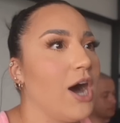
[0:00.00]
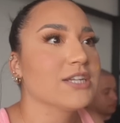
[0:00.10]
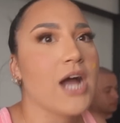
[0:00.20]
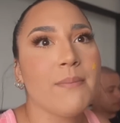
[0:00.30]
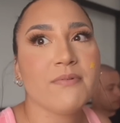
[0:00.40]

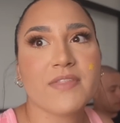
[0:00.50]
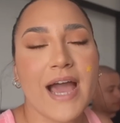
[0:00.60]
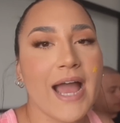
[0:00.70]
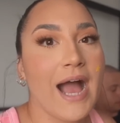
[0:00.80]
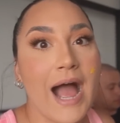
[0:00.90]
On top of
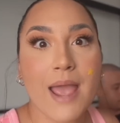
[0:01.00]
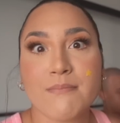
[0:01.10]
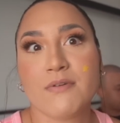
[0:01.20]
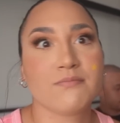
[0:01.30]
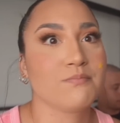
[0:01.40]
that,
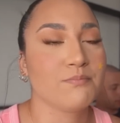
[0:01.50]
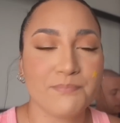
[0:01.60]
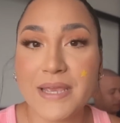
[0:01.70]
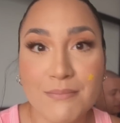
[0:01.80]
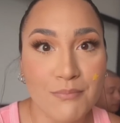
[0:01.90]
I'm
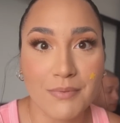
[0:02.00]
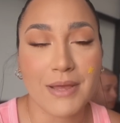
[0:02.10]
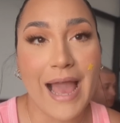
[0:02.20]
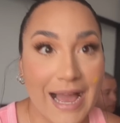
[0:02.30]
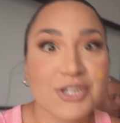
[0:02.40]
being
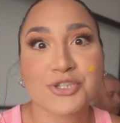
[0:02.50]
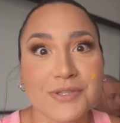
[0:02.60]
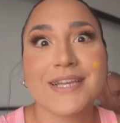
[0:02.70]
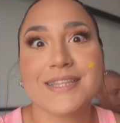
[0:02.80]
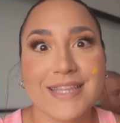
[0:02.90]

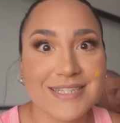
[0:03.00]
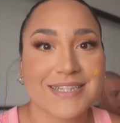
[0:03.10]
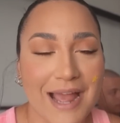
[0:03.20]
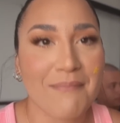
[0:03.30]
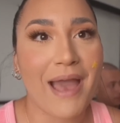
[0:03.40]
actually this
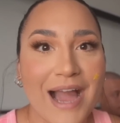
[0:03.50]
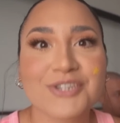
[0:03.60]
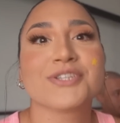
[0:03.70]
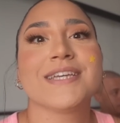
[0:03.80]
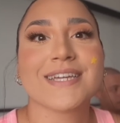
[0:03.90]
time
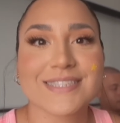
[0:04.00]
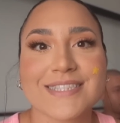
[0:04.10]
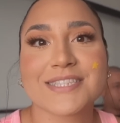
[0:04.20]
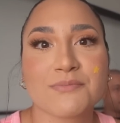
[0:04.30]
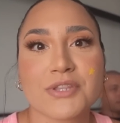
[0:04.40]
actually
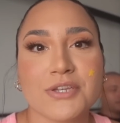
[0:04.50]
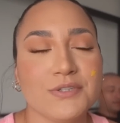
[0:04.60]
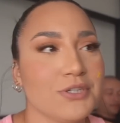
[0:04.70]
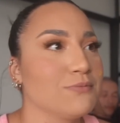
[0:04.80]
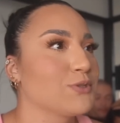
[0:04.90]
consistent with YouTube.